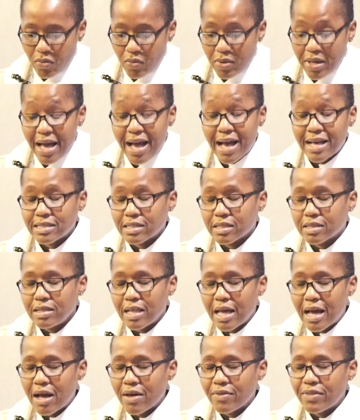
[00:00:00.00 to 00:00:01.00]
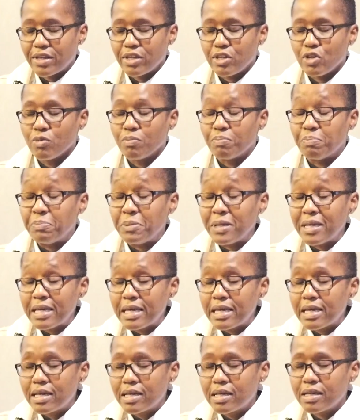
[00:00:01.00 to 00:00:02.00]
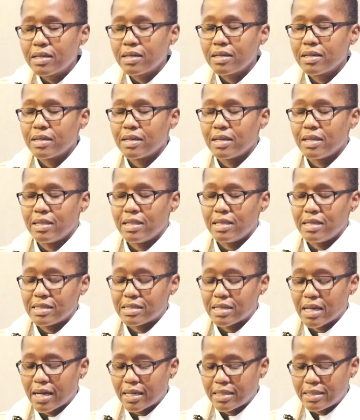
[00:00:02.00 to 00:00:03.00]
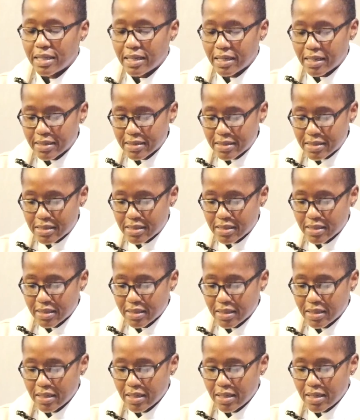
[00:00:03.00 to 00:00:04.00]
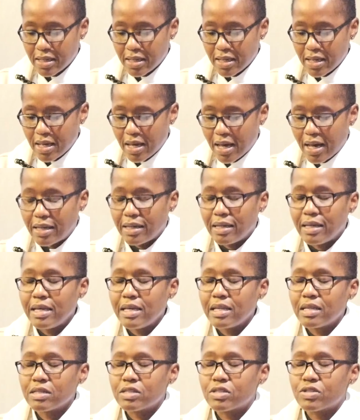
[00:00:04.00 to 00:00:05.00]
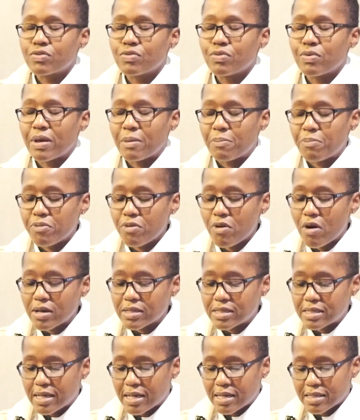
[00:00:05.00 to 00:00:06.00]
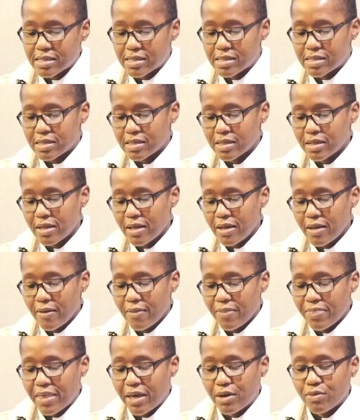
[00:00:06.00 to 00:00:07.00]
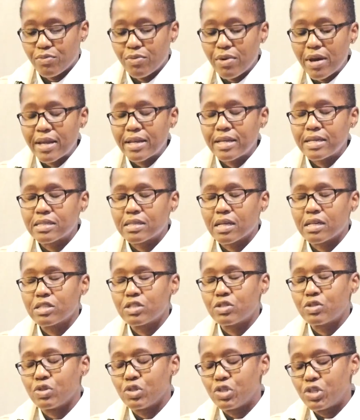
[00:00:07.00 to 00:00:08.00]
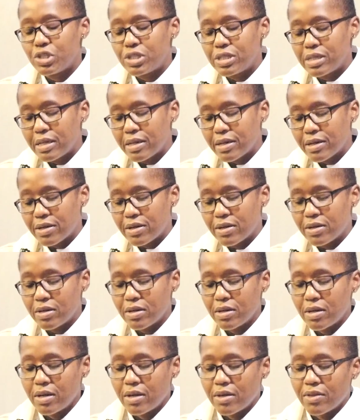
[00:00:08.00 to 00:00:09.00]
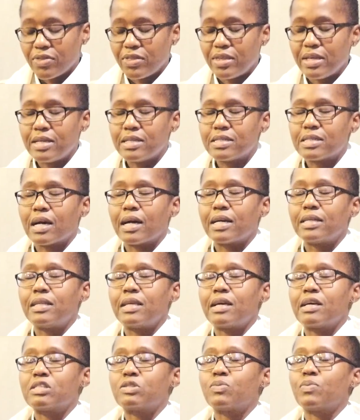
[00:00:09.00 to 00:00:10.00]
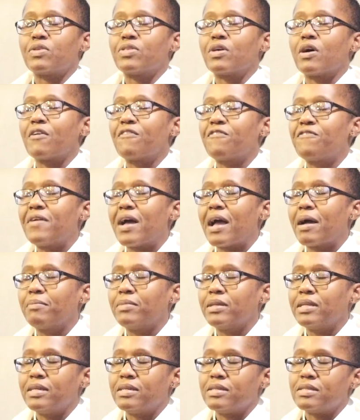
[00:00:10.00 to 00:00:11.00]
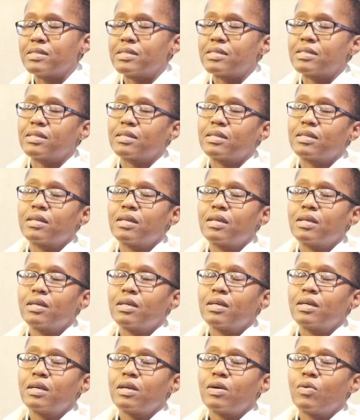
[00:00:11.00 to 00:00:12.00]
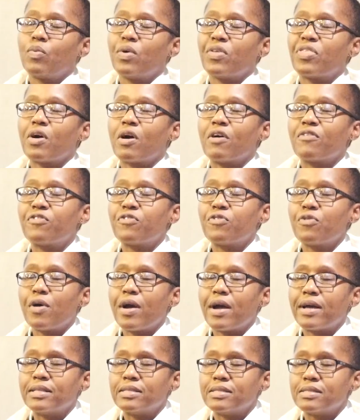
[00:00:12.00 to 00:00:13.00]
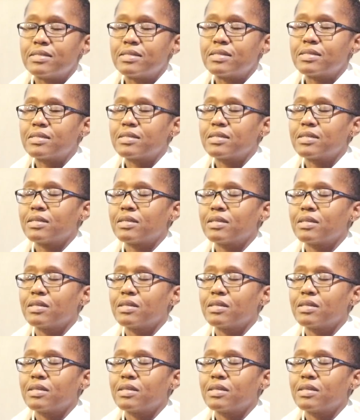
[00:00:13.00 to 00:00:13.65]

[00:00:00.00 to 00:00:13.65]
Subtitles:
We ask now that you be in these ideas and lead us through a process that readies us to share these ideas with our families, with our friends,